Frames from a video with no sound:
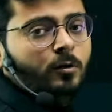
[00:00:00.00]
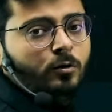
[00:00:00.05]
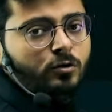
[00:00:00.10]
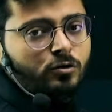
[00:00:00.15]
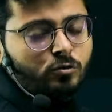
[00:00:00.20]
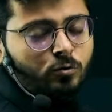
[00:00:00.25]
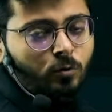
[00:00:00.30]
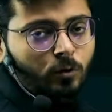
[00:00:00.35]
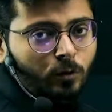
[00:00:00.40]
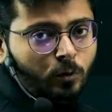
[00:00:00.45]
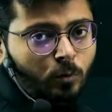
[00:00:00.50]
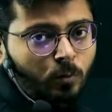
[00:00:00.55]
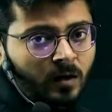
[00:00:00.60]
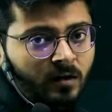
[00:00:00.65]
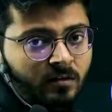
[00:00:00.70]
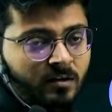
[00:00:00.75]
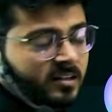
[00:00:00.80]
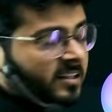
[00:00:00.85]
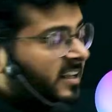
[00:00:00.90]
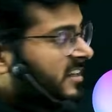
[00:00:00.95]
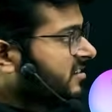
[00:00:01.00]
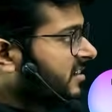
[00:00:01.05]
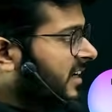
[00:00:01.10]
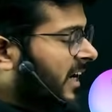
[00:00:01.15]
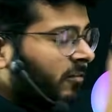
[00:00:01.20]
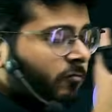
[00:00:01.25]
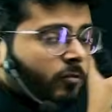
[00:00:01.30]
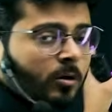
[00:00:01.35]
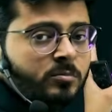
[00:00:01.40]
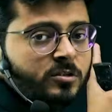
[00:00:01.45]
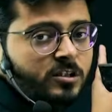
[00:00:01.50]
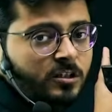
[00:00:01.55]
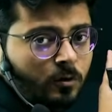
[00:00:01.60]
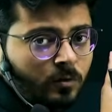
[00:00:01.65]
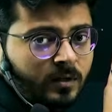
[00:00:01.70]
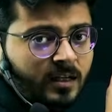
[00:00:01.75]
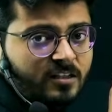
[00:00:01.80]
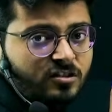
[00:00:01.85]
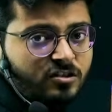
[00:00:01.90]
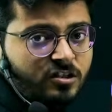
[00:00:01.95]
to score 200. They start from zero
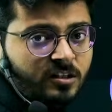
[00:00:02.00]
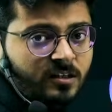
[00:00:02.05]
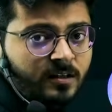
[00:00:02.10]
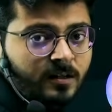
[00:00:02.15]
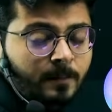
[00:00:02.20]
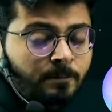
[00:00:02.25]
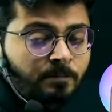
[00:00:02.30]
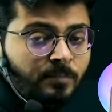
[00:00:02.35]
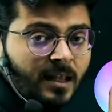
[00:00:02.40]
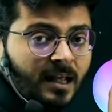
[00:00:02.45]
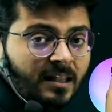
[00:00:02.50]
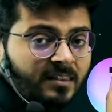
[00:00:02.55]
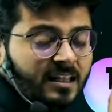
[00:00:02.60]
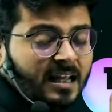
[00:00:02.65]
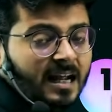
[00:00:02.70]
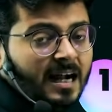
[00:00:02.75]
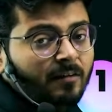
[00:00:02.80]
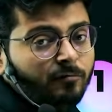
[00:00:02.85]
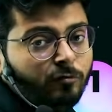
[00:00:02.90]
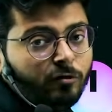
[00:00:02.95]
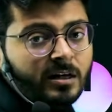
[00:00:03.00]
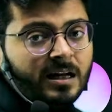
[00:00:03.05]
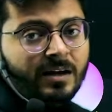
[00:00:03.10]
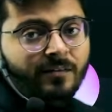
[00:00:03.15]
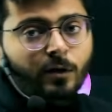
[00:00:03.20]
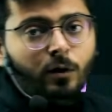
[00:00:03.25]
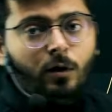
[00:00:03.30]
next year, and they have to travel